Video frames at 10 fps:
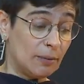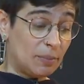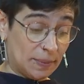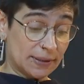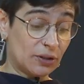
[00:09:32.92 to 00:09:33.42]

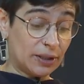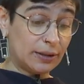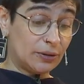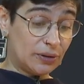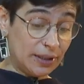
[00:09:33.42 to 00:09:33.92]
people started
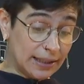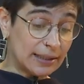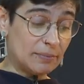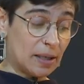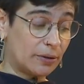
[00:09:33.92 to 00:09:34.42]
to think
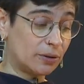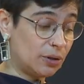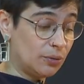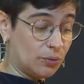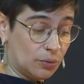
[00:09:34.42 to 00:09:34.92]
about
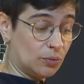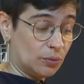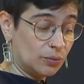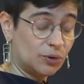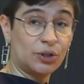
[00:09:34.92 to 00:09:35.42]
to
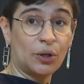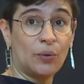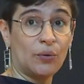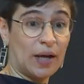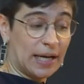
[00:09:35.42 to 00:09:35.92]

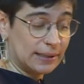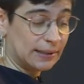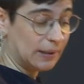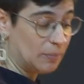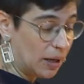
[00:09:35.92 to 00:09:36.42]
show that
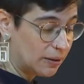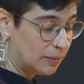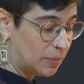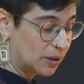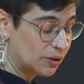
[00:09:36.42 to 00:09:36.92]
the parallel
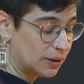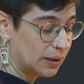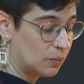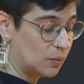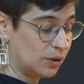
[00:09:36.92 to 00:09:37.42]

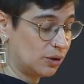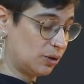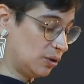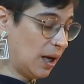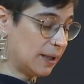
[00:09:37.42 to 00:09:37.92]
postulate was
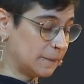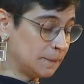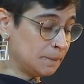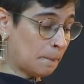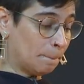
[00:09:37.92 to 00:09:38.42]
just not
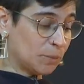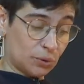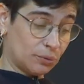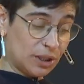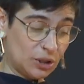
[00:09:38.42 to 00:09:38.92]

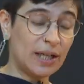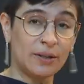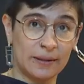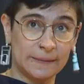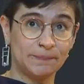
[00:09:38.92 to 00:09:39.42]
true in
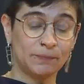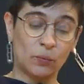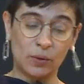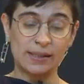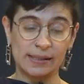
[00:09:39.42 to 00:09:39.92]
general
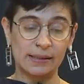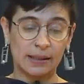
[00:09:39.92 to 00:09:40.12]
was